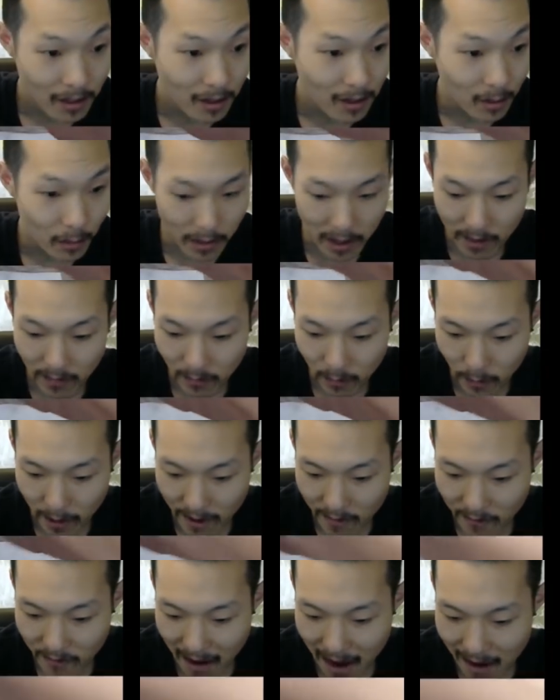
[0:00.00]
we have we
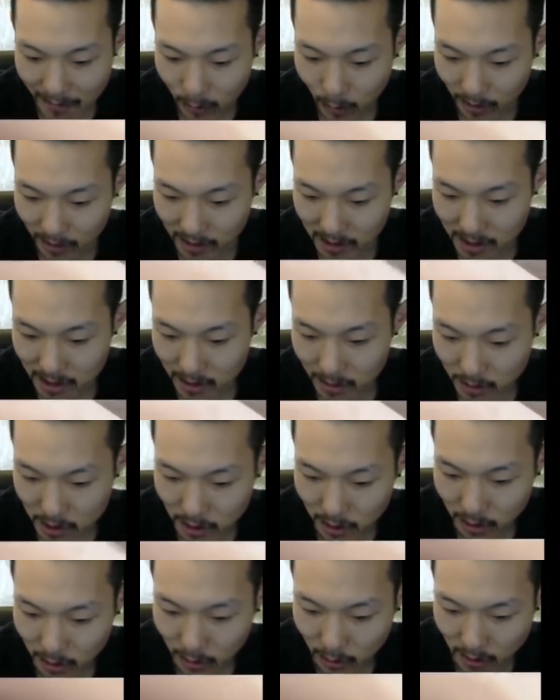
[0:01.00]
have five words.
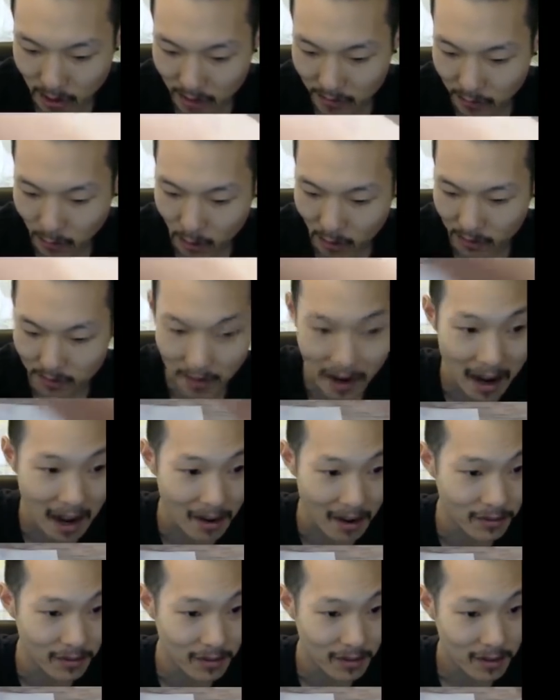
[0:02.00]
Two, three, four,
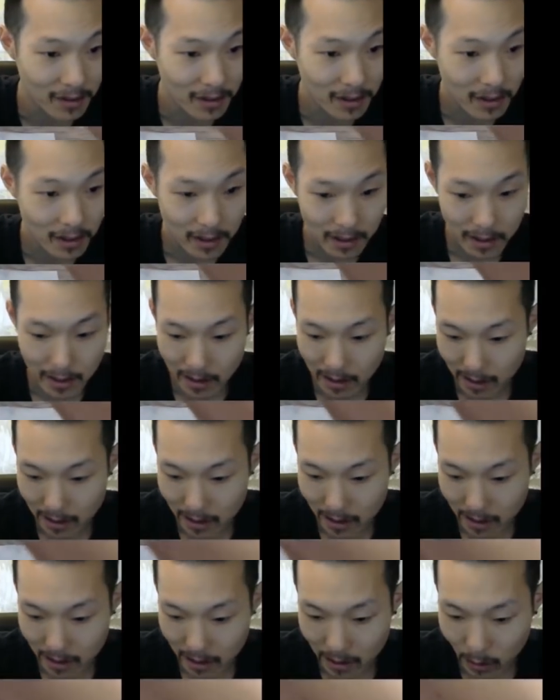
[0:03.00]
five.
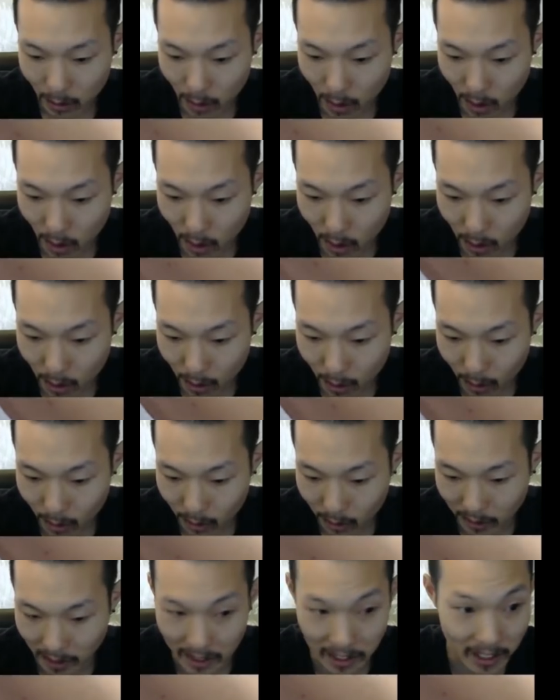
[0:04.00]

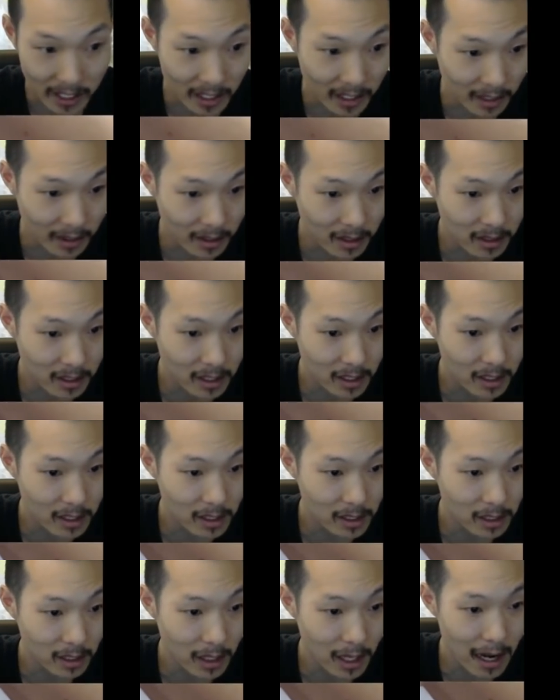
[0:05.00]
Holy
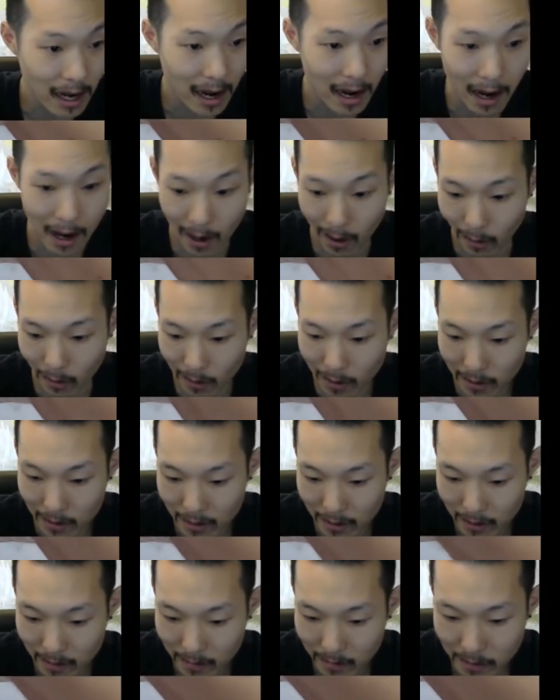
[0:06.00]
cow.
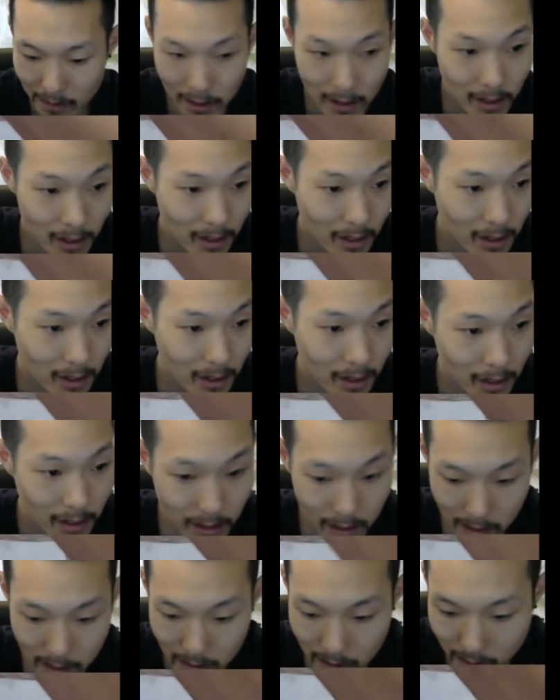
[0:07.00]

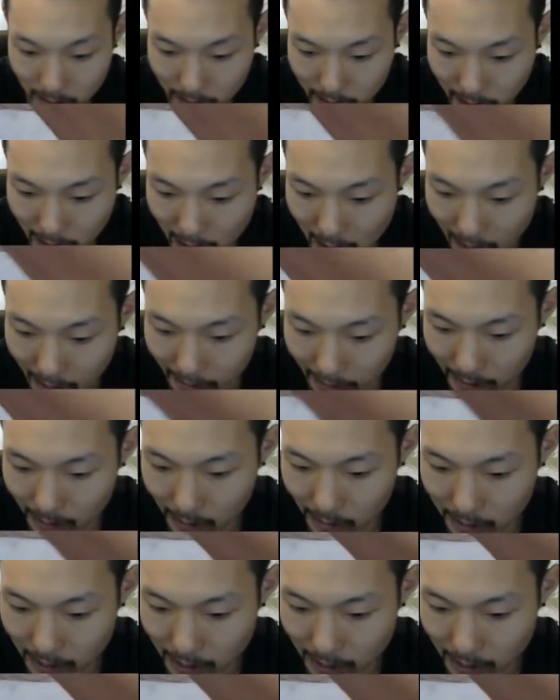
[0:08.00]
Hold on, hold